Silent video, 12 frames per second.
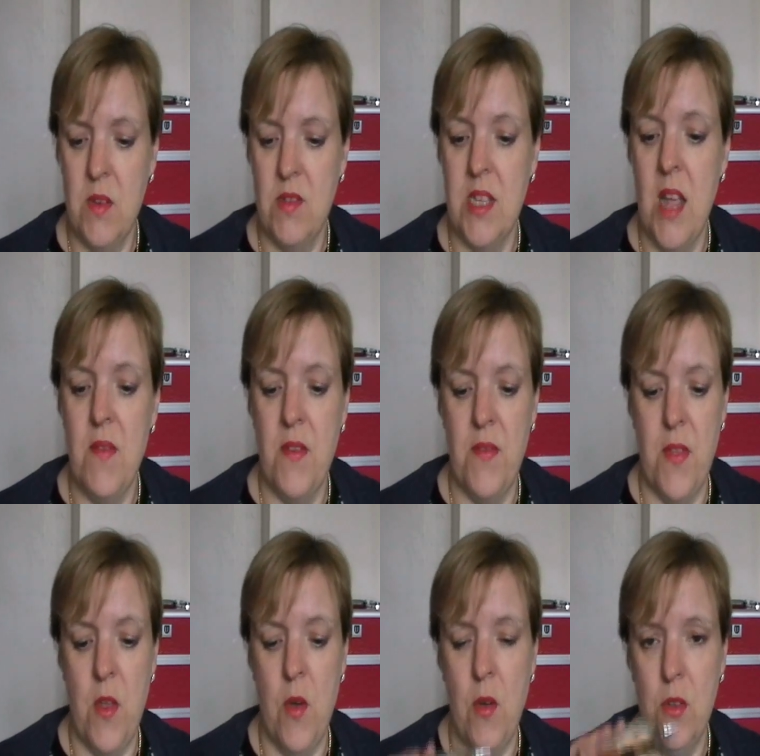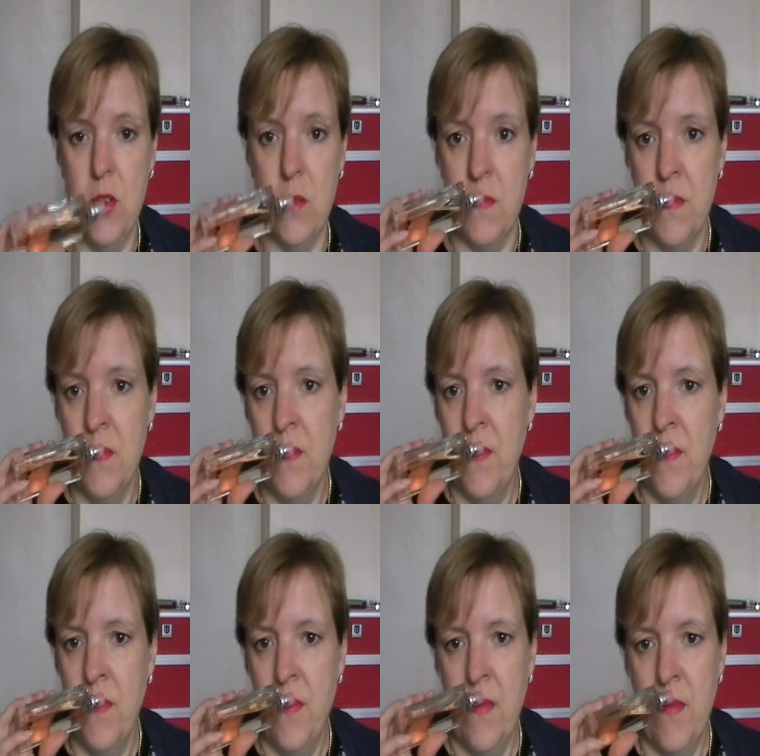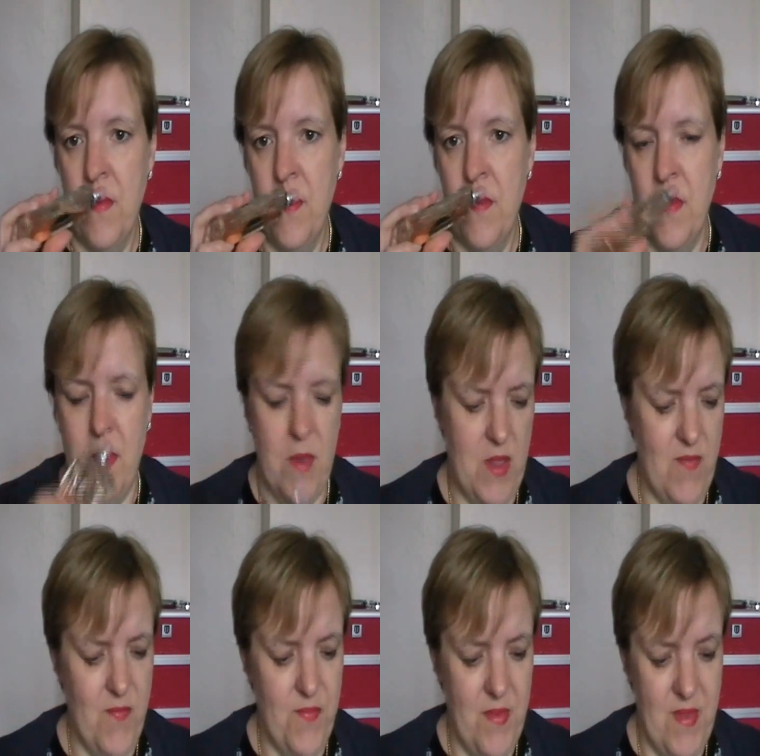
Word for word: well save it for the autumn. It's